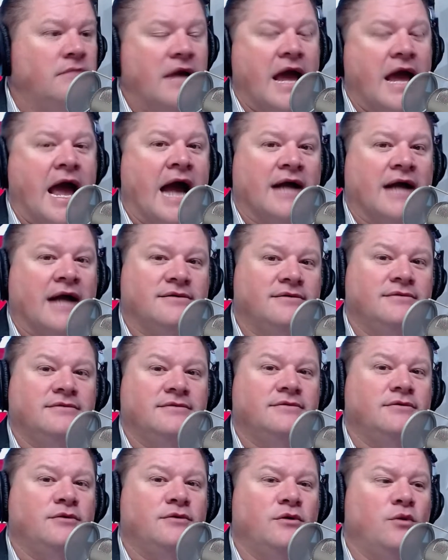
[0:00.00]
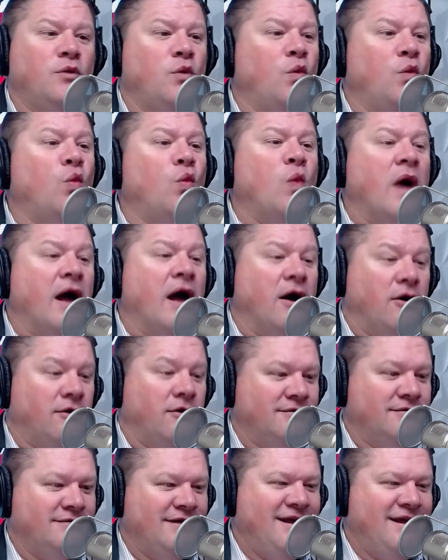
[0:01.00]
act
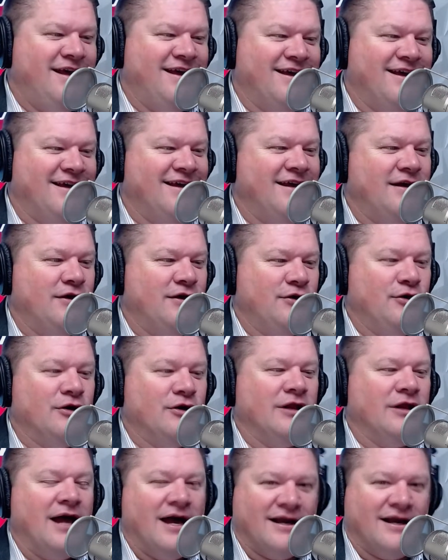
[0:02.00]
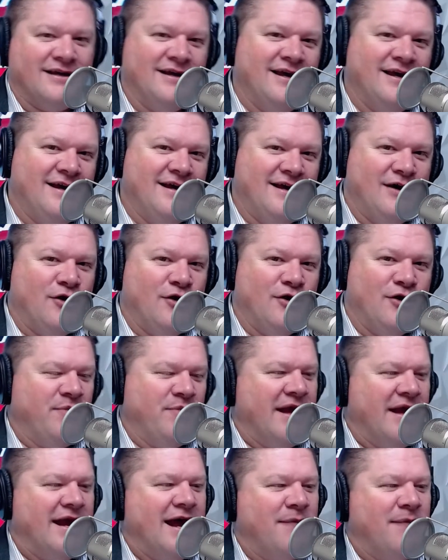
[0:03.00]
well. Good luck. I hope
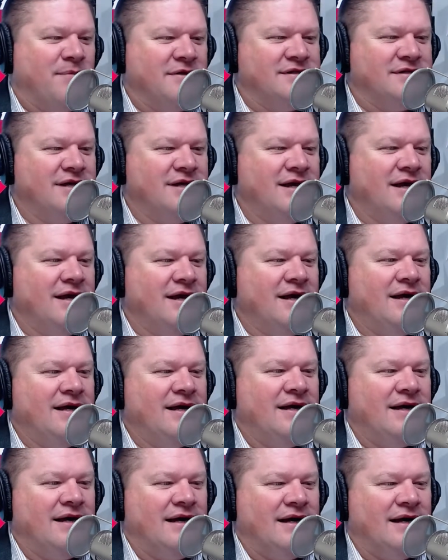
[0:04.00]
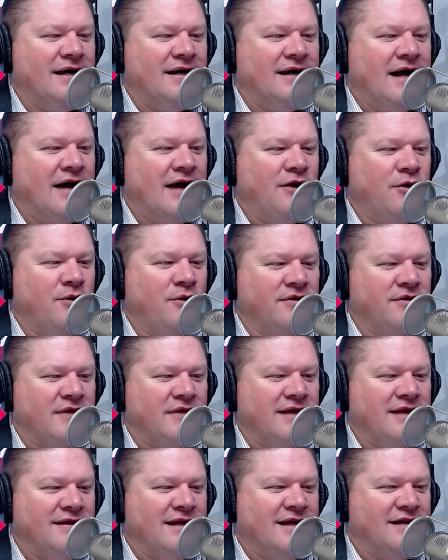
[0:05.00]
that happens. I don't
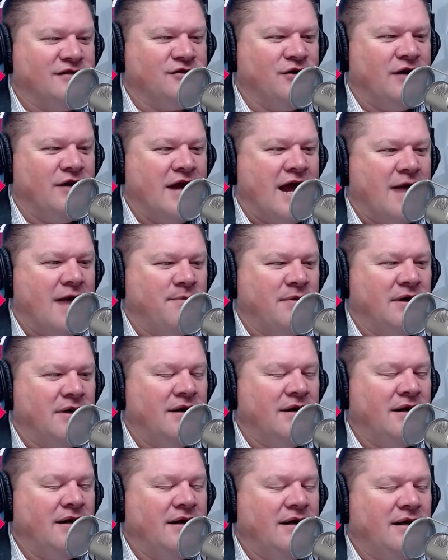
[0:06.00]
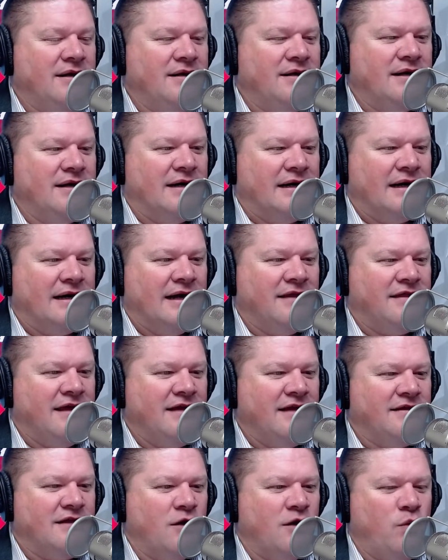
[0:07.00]
think that's going to happen. I
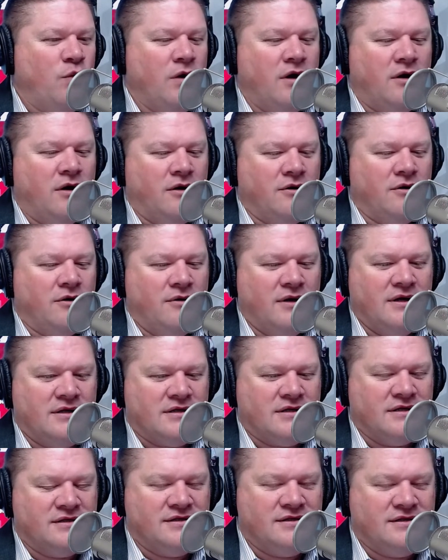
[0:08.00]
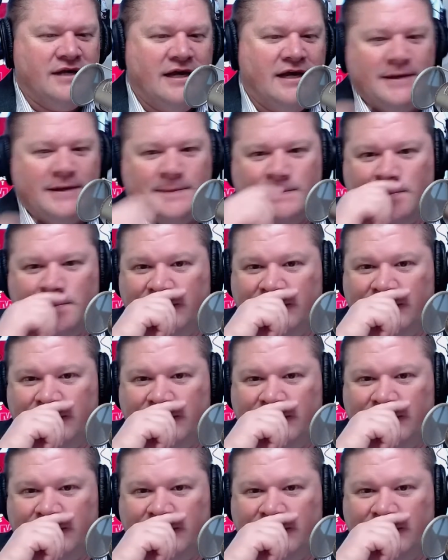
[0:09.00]
think that we are going to see